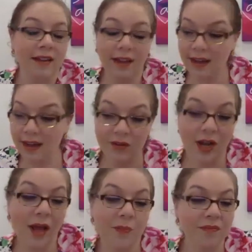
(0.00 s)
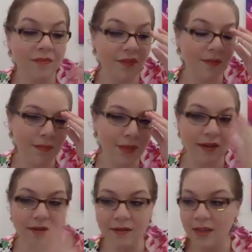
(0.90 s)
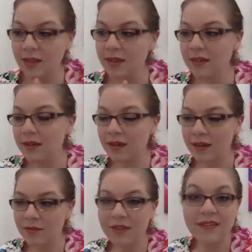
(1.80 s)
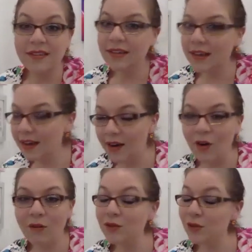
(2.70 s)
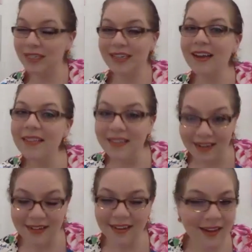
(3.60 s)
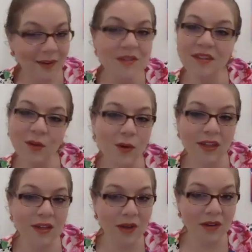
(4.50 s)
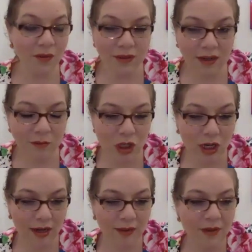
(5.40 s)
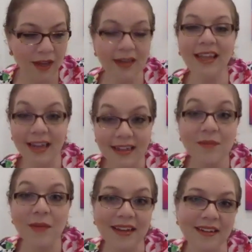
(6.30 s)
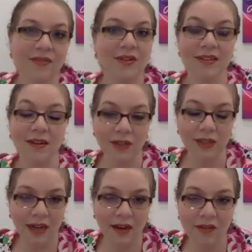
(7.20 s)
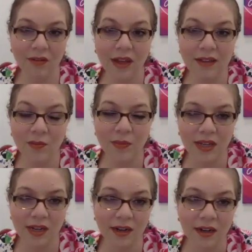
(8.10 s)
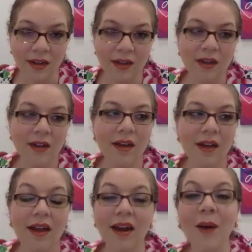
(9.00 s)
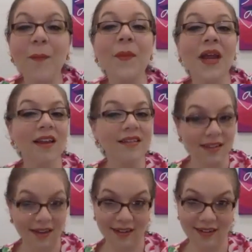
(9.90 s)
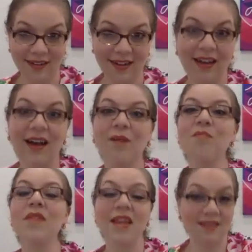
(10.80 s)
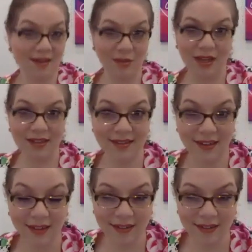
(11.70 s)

Like I have not been sitting at home doing nothing. Like I'm still working my full-time job and getting to make a difference every day. So that's been an amazing, amazing blessing.